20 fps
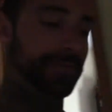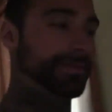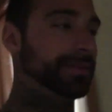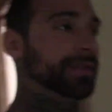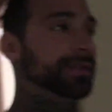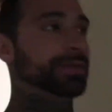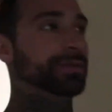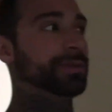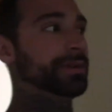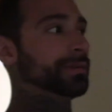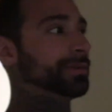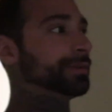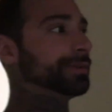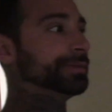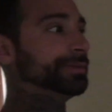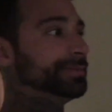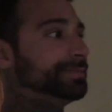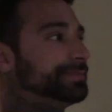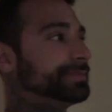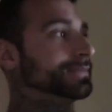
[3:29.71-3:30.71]
to do, people.
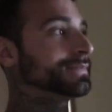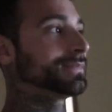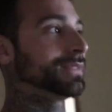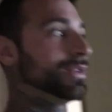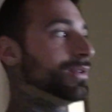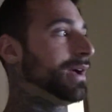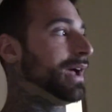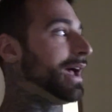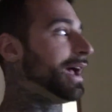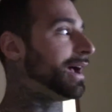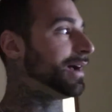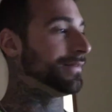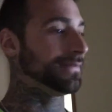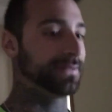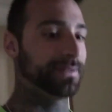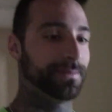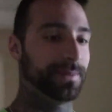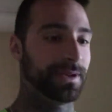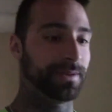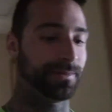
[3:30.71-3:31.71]
You have
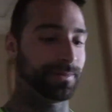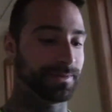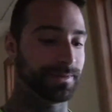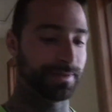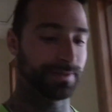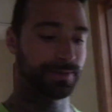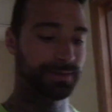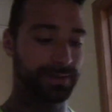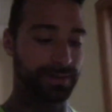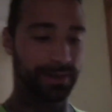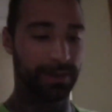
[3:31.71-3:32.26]
to be able to,